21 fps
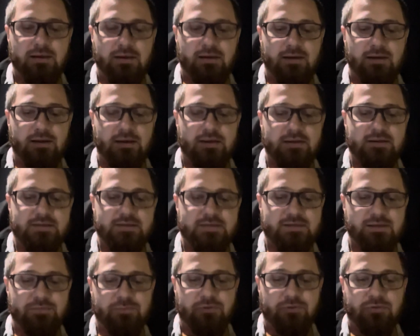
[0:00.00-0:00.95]
Uh,
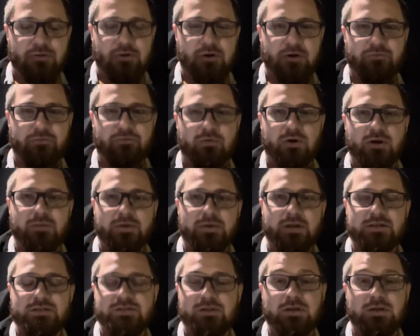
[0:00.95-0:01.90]
simple 30 or 40
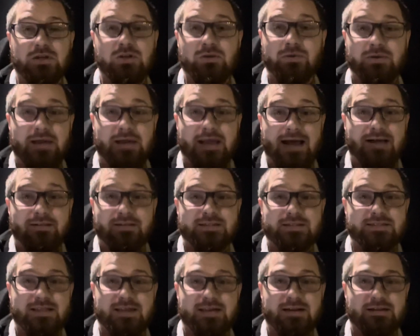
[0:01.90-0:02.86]
minutes, you can do
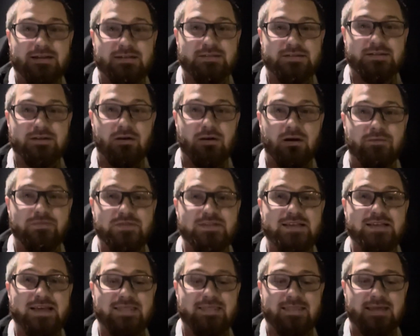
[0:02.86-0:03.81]
calisthenics to
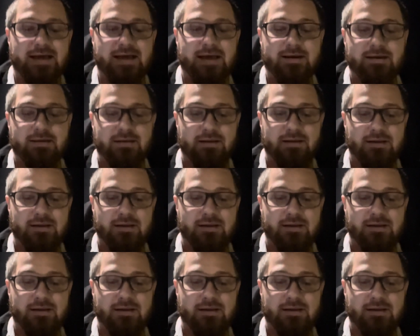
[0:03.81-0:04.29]
offset that.